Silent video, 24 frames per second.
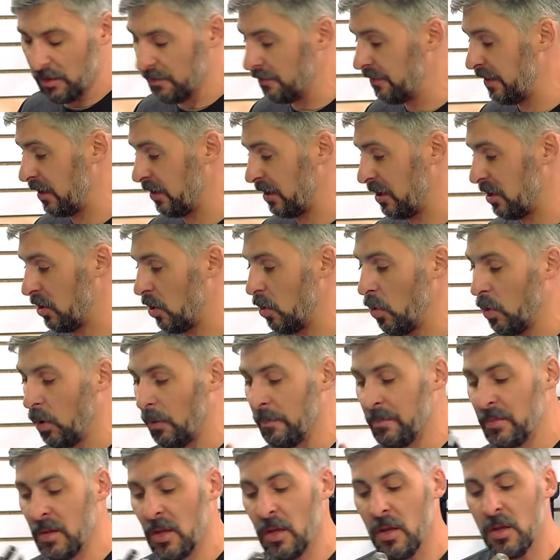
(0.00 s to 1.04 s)
Very cool.
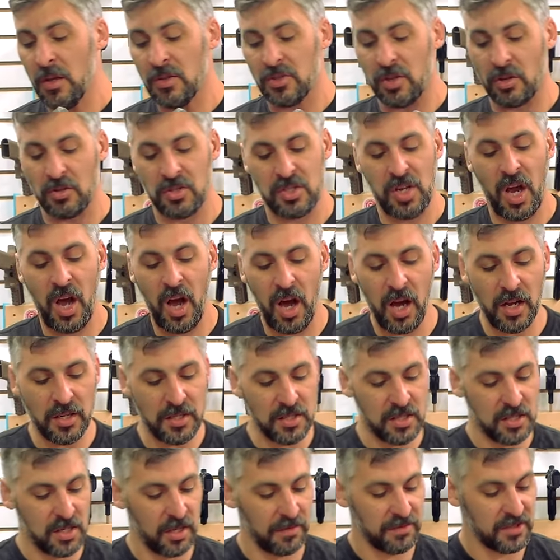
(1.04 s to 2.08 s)
So
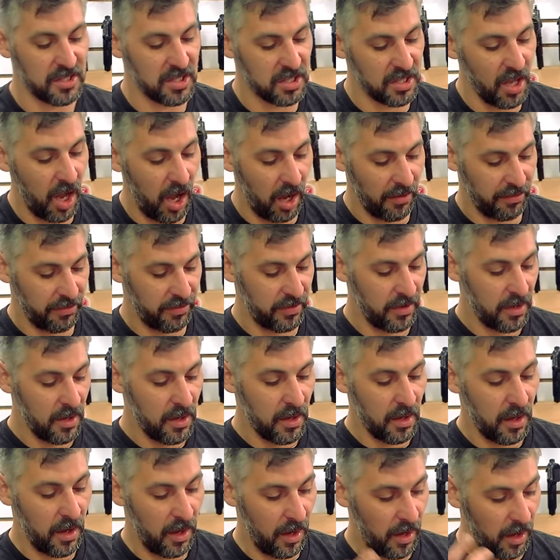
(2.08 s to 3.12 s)
tons of stuff
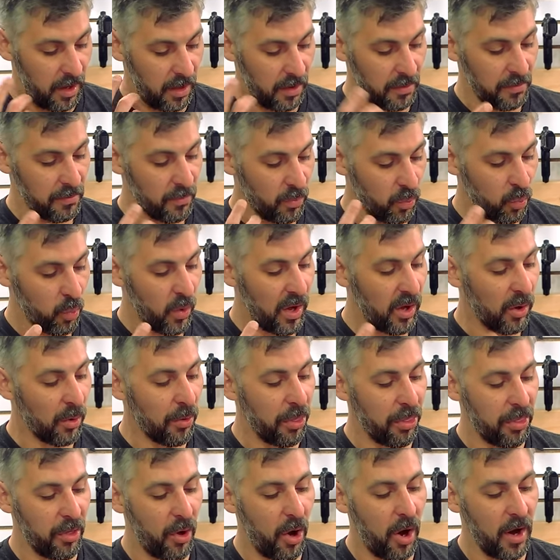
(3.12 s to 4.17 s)
well
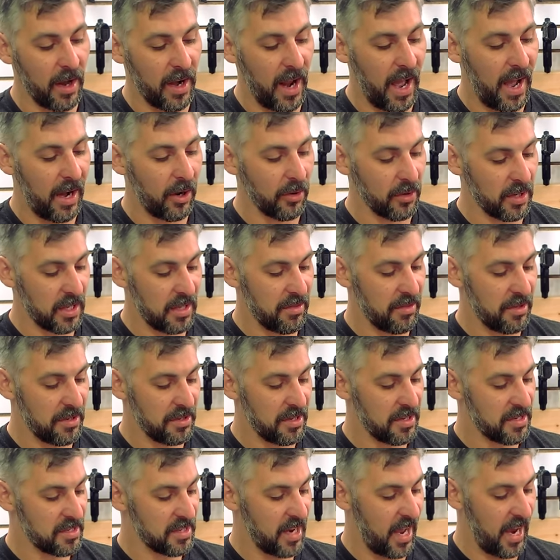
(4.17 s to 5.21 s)
thought out in the
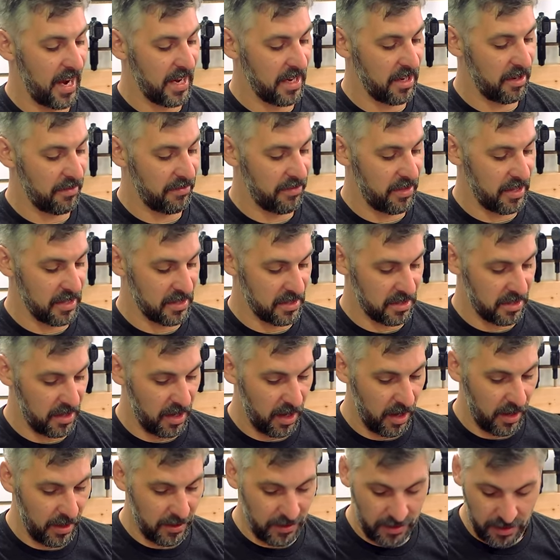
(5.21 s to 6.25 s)
design of this
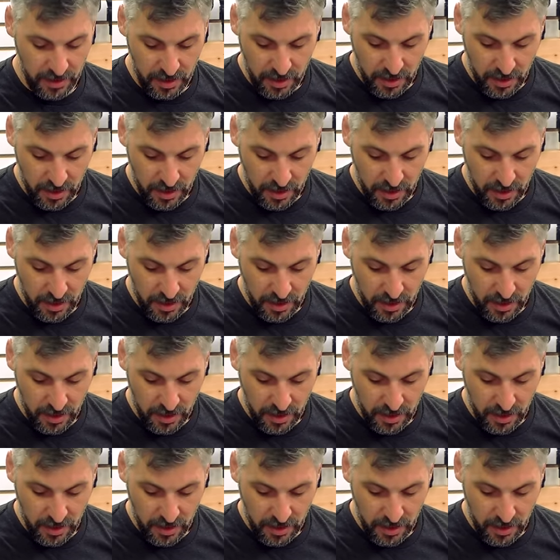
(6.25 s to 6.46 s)
gun.